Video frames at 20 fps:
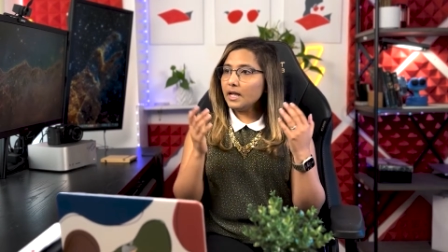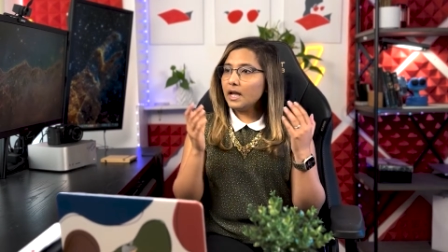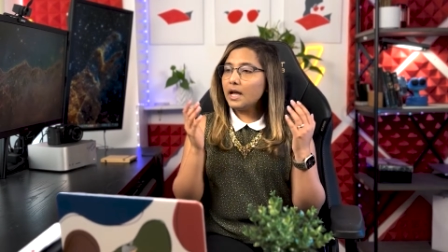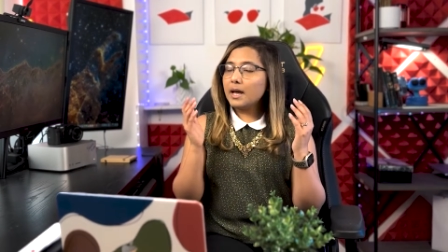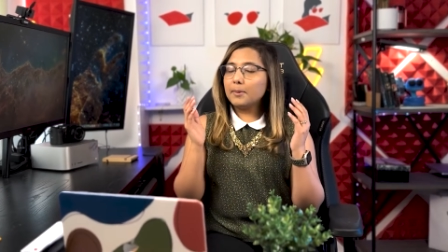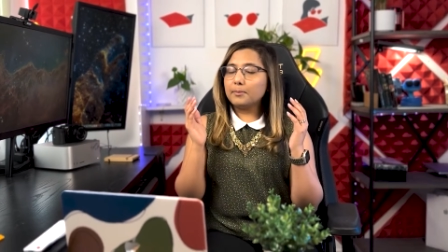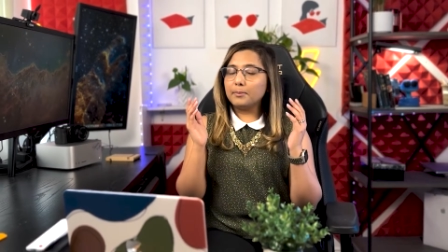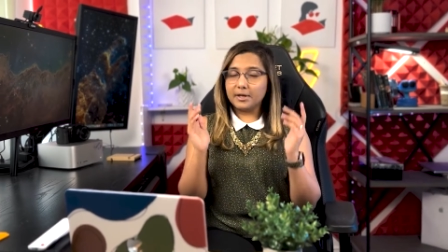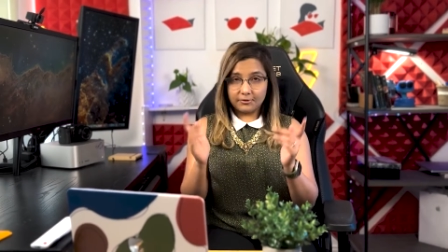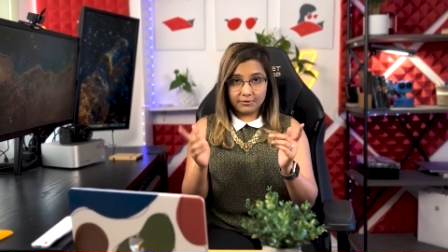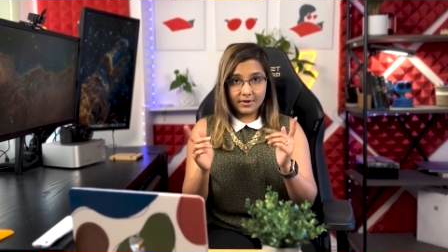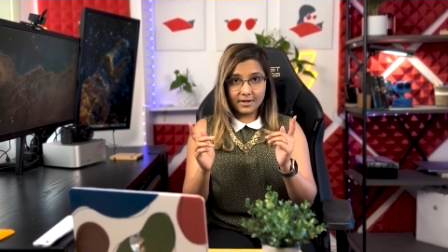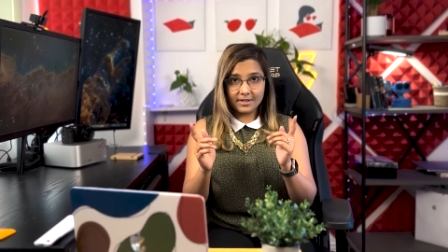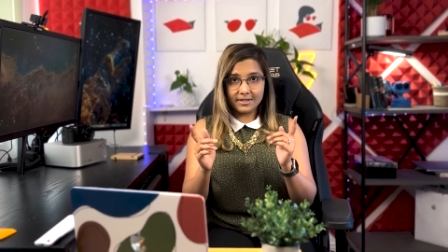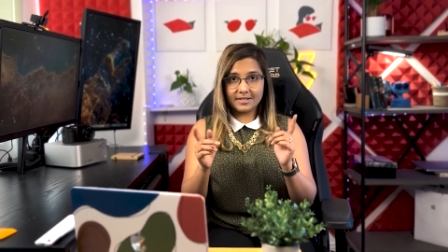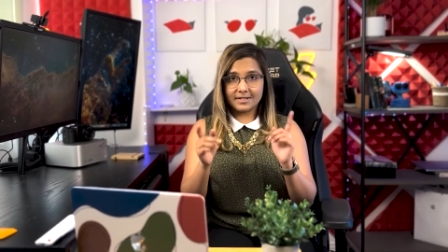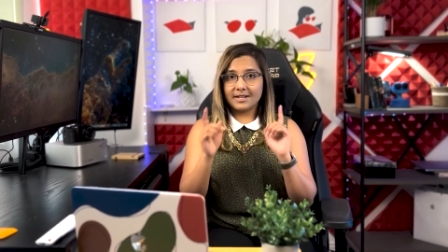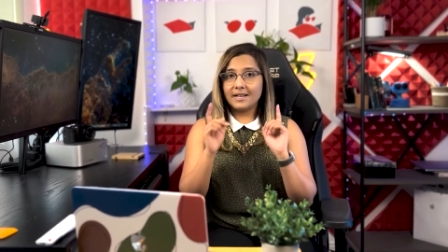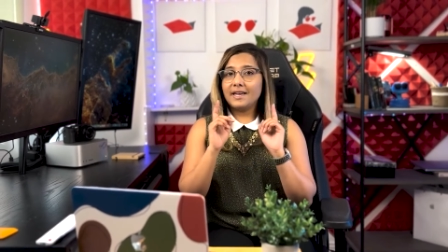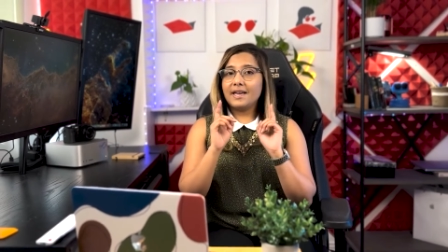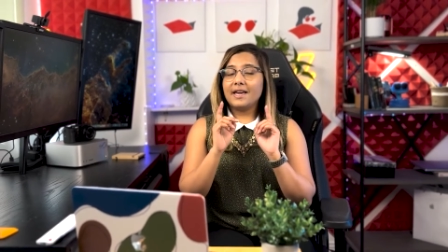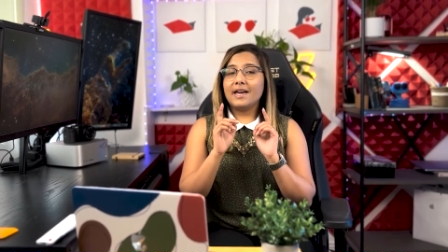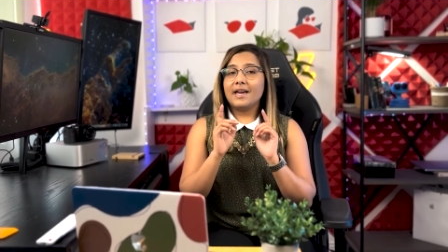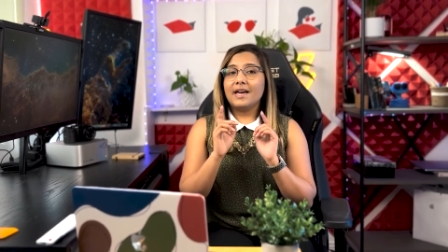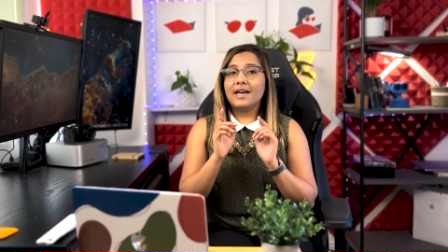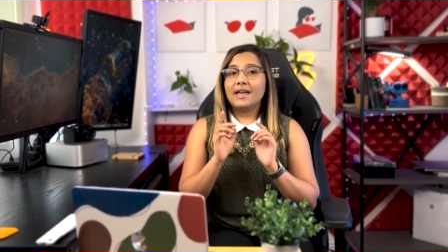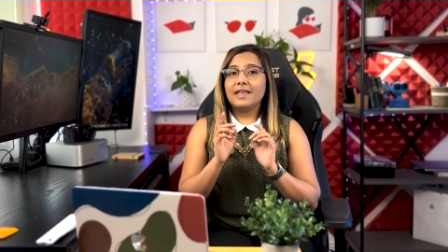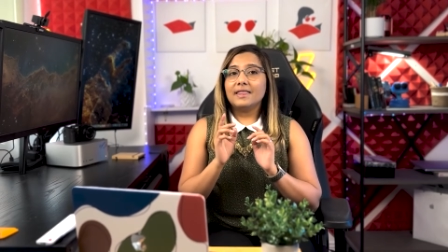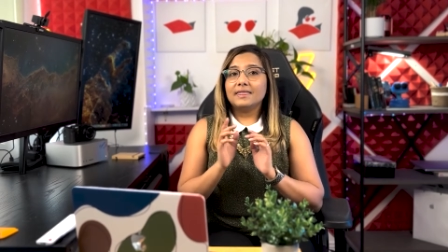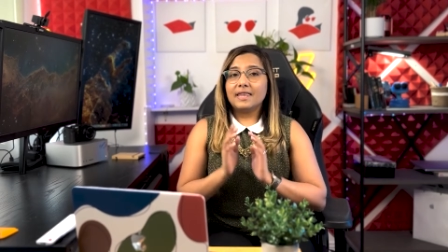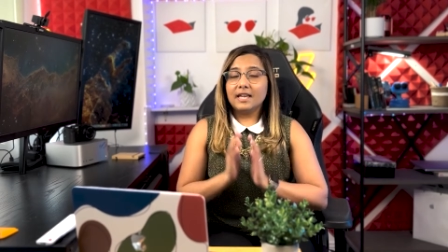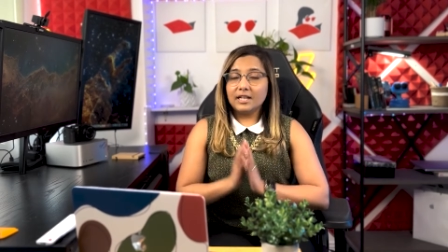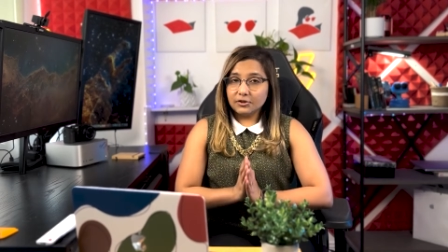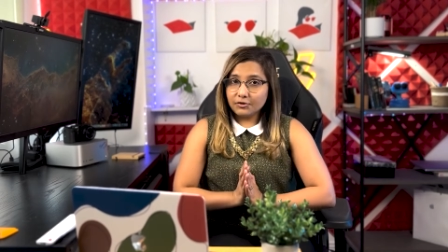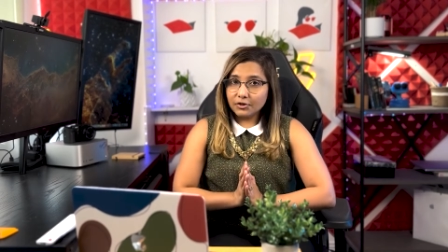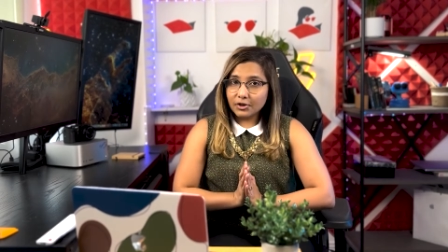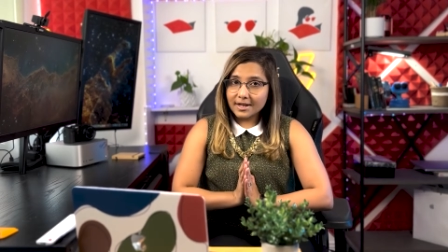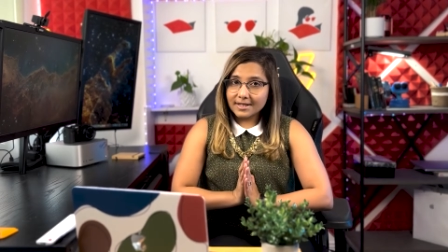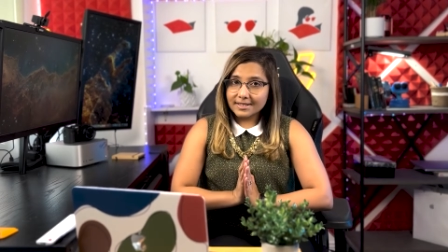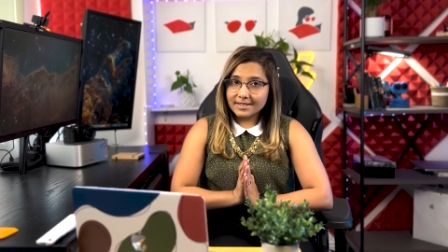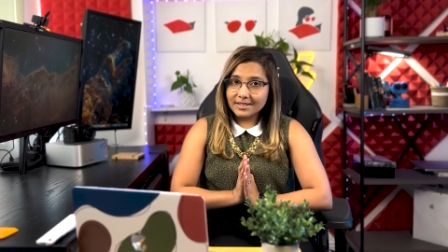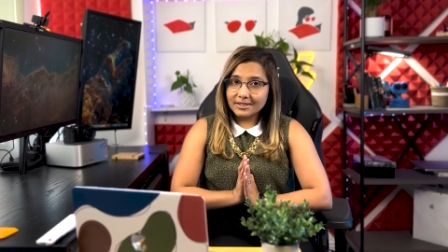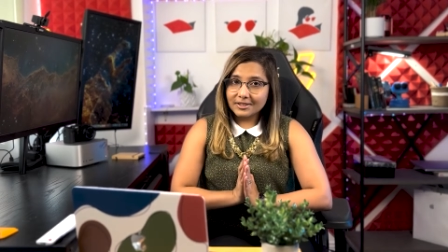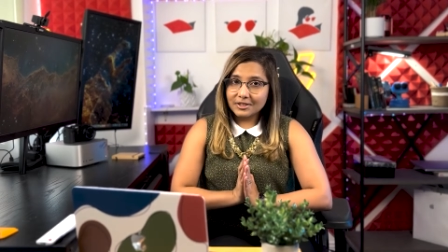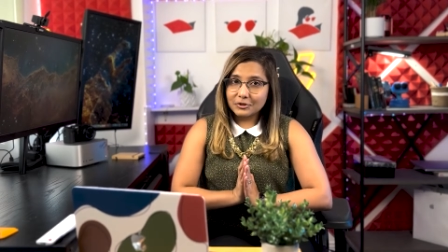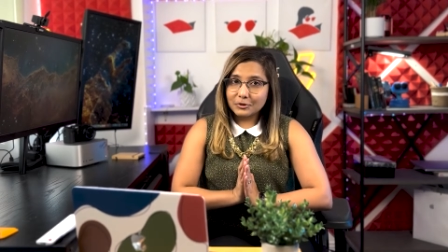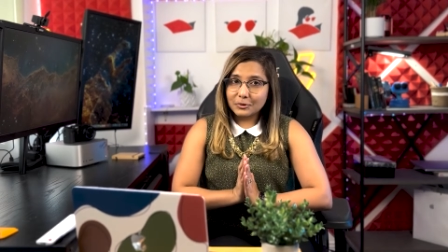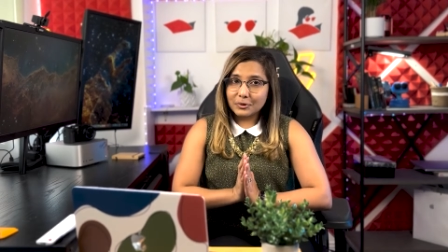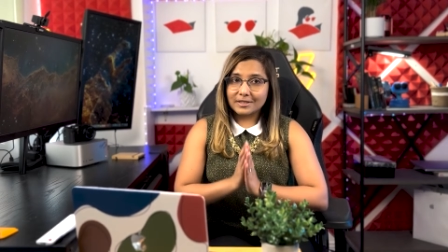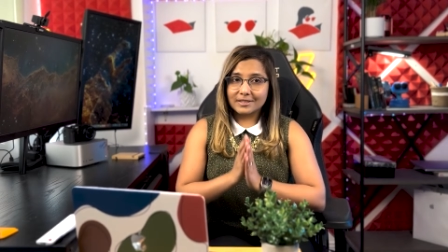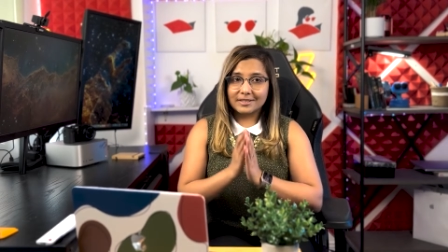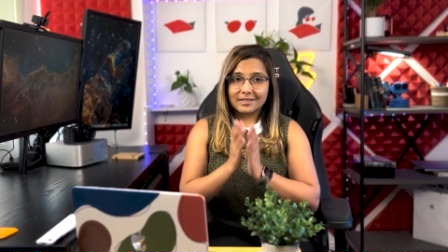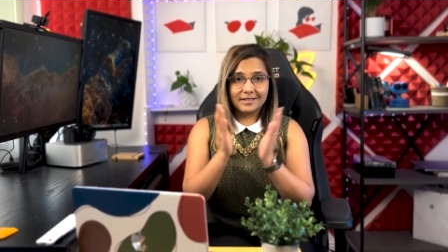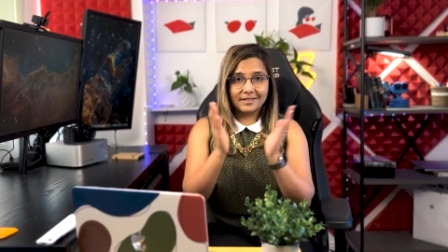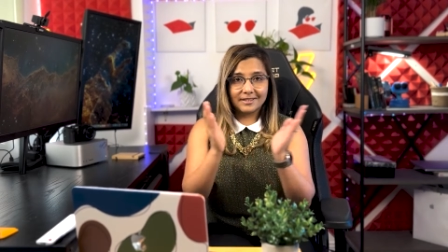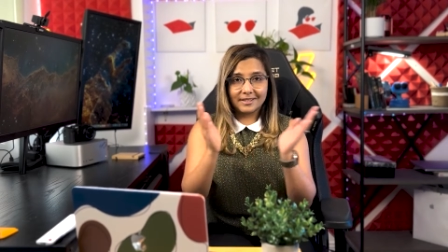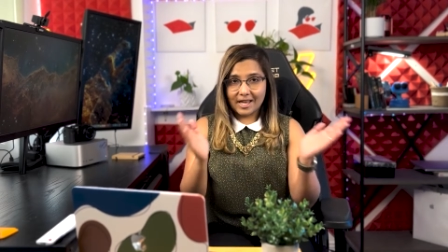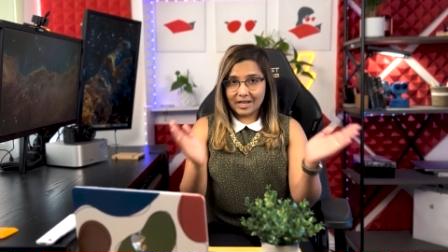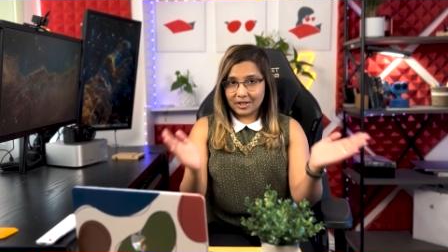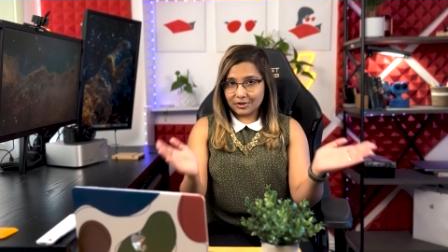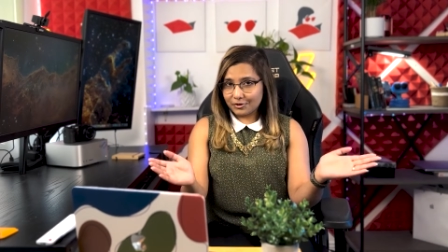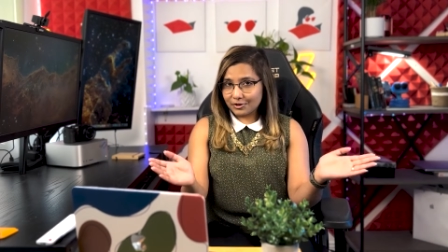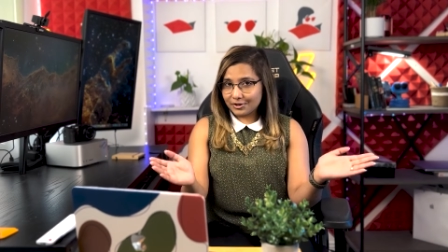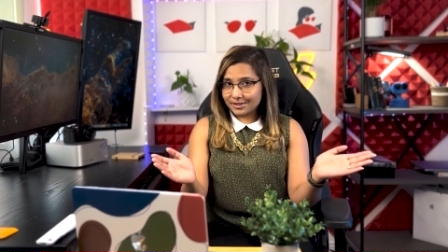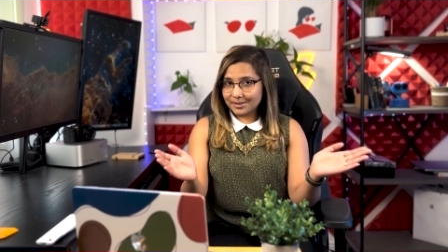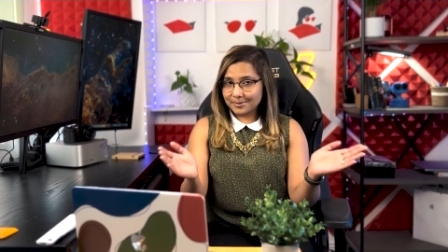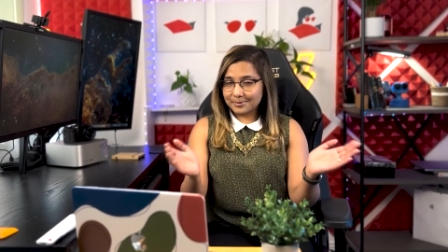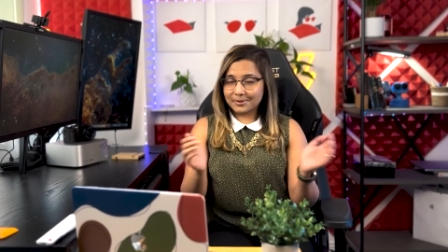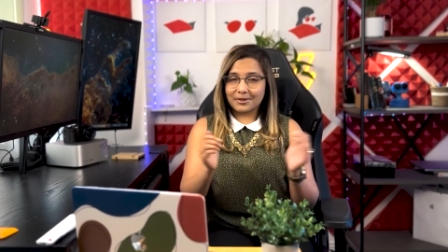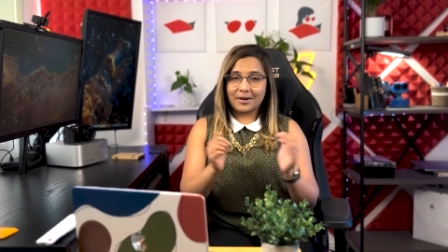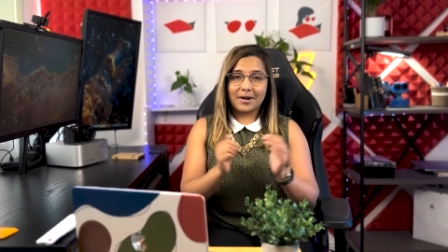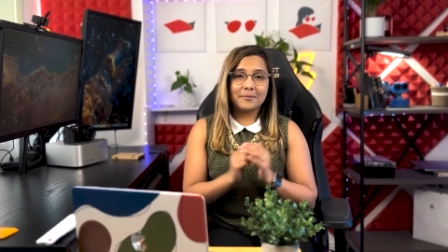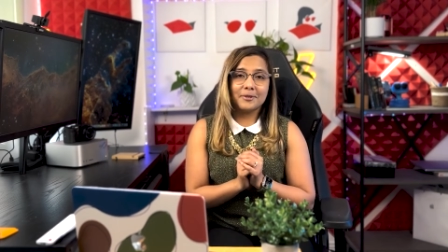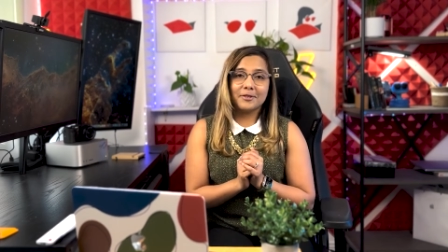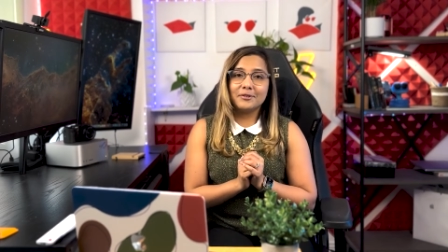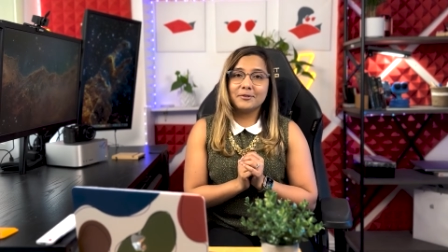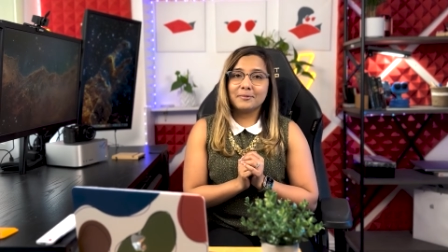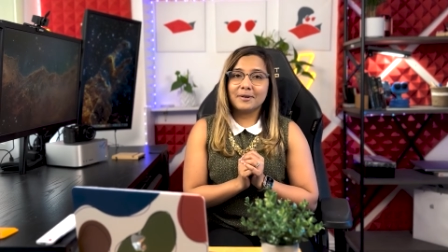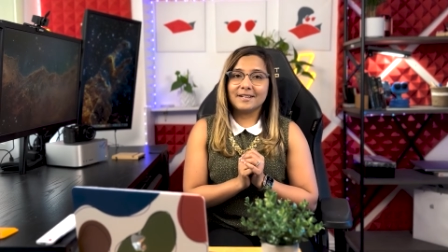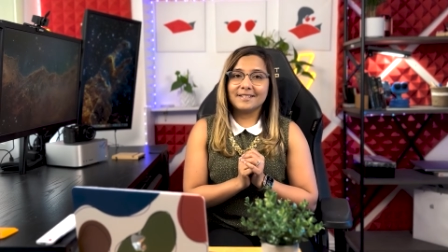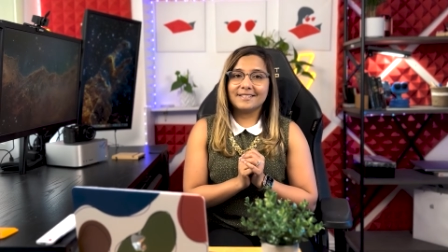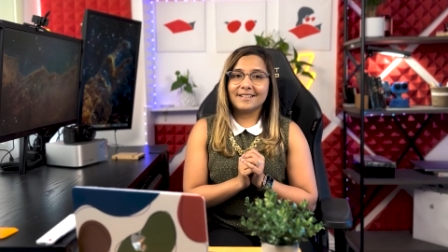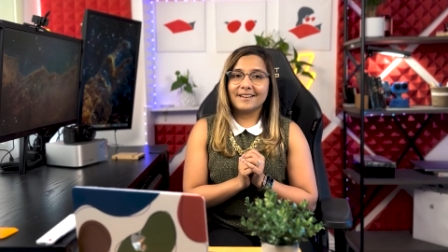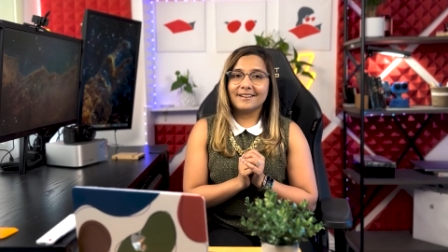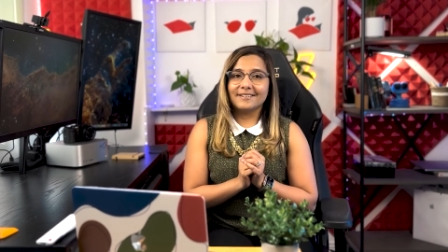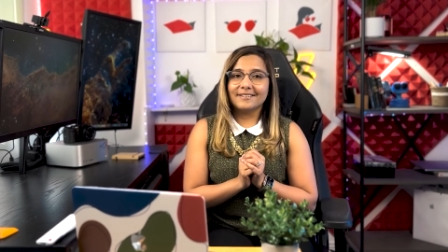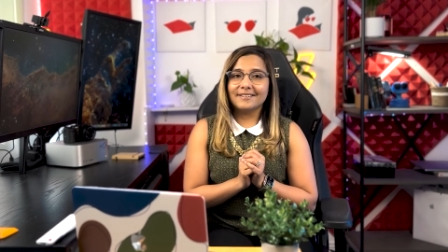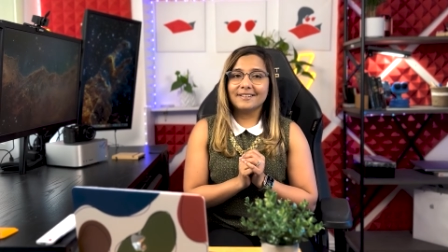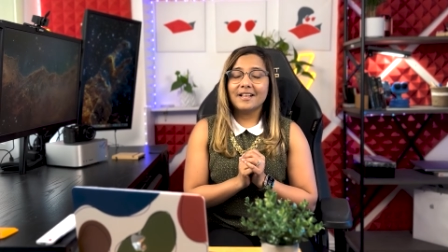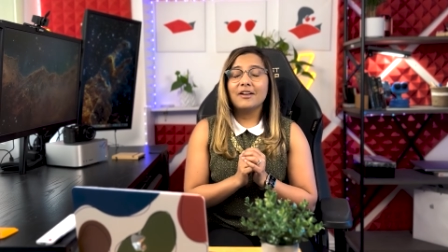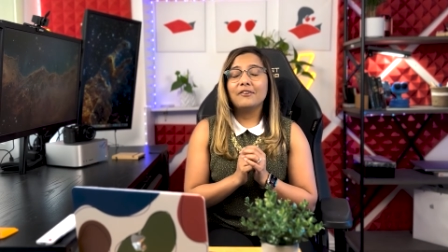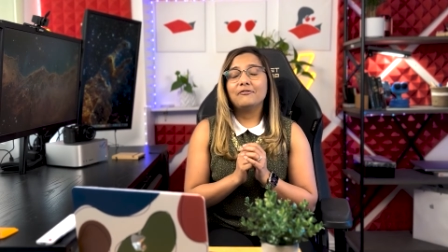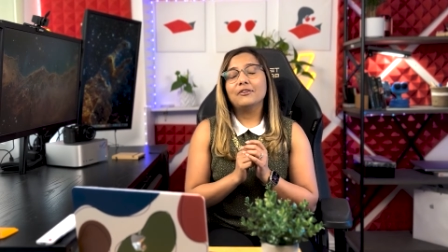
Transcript: But first, Thanks for asking this question. Thanks for subscribing to my channel.